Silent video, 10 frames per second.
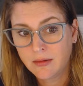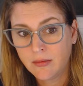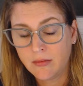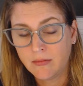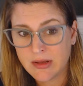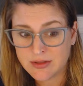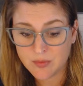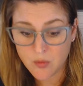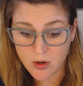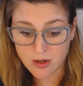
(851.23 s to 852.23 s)
much
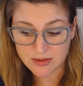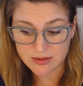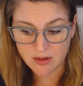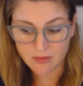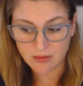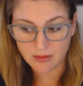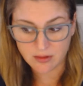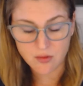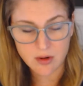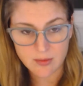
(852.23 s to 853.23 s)
more so in
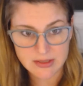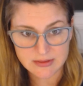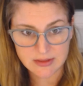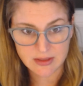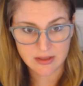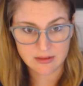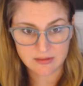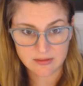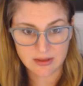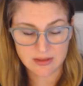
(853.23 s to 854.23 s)
Lenormand than it
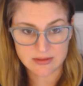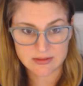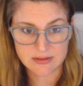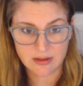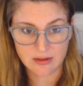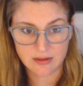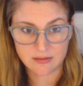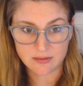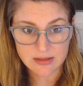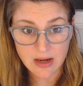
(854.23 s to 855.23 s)
is
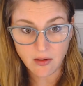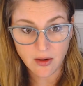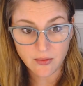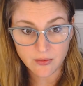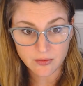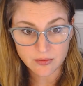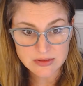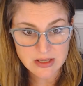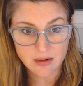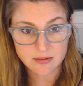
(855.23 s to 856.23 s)
in tarot.
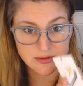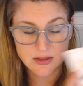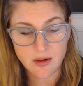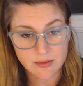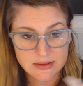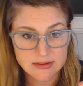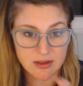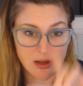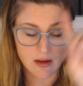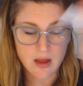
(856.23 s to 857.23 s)
Tarot is always
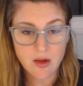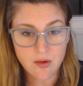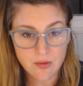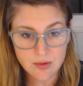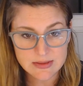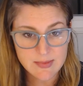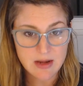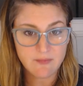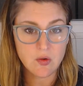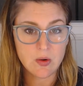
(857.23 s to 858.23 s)
like, oh, it's
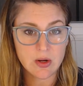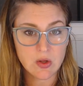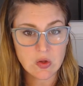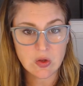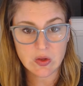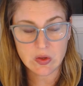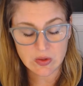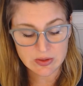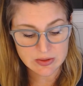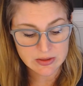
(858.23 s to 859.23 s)
metaphorical.
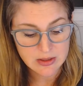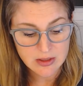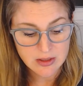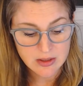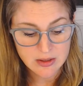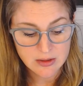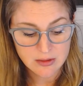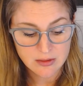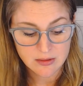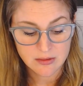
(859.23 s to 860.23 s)

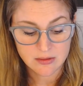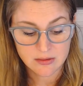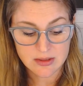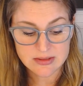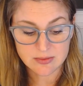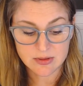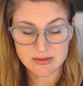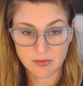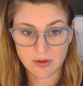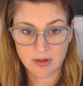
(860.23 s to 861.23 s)
This one's
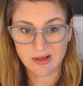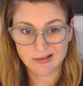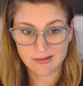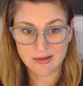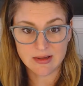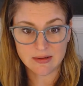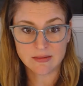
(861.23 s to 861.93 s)
more like, yeah,